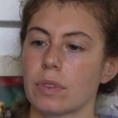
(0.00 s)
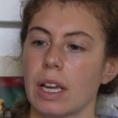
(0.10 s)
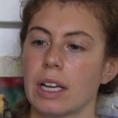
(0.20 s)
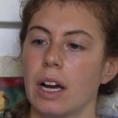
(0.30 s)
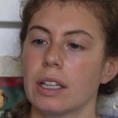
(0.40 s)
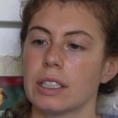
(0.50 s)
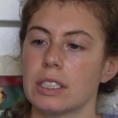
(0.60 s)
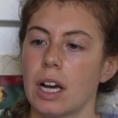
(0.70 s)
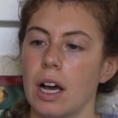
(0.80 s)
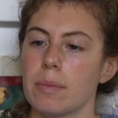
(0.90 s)
and gotten the
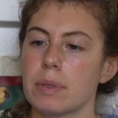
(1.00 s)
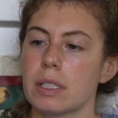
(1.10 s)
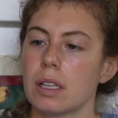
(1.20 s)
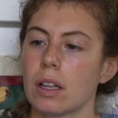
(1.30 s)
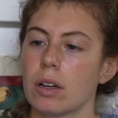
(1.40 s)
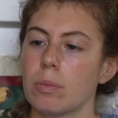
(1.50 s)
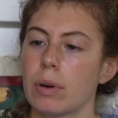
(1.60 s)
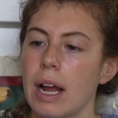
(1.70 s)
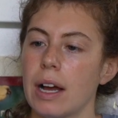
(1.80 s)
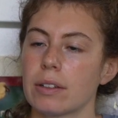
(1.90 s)
tops a little
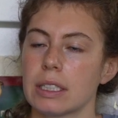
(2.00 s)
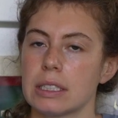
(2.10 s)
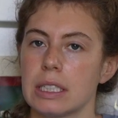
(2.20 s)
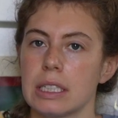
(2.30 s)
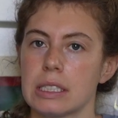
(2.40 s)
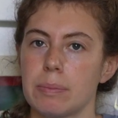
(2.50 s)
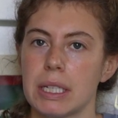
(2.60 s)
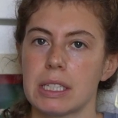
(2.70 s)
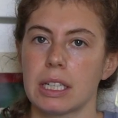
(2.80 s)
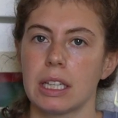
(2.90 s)
brown because it is
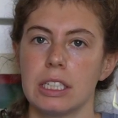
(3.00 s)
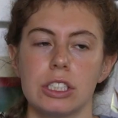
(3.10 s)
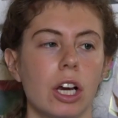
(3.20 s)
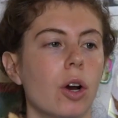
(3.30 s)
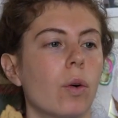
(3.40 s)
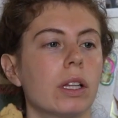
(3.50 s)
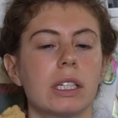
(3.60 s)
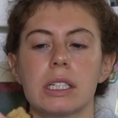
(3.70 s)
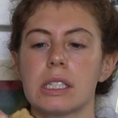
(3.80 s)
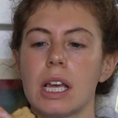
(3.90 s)
basically dough on
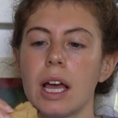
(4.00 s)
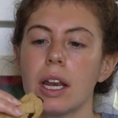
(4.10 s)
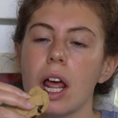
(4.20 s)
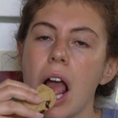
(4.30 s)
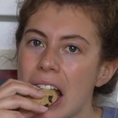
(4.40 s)
the inside.